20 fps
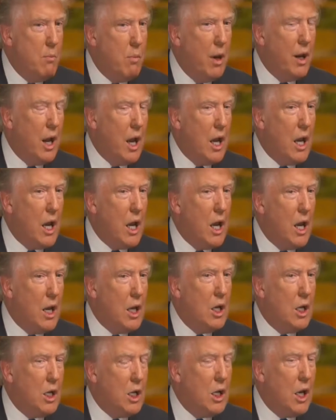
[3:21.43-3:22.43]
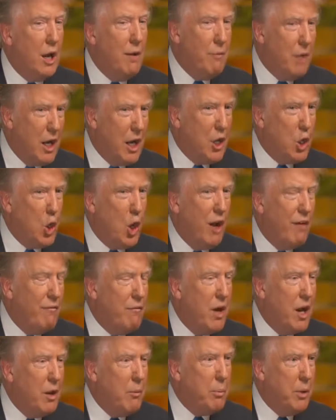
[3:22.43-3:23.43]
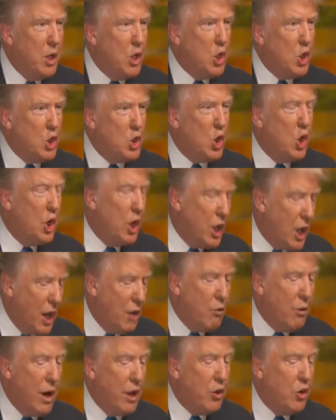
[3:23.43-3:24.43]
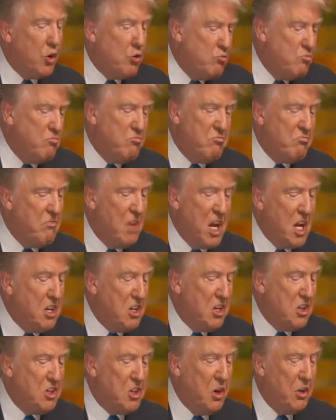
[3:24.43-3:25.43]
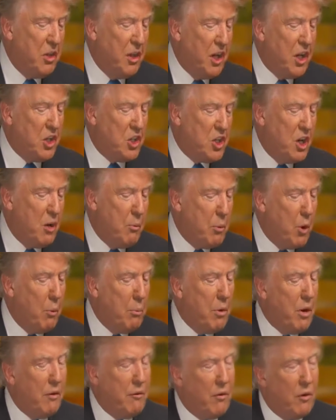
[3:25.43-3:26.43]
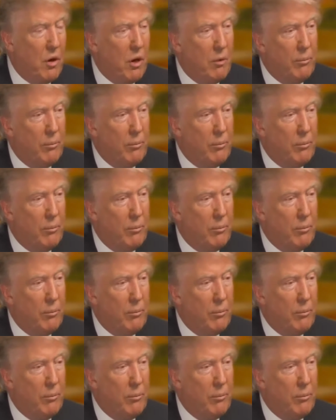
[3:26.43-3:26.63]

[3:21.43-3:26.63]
But I do have my opinions on it. I just don't think it's an appropriate forum.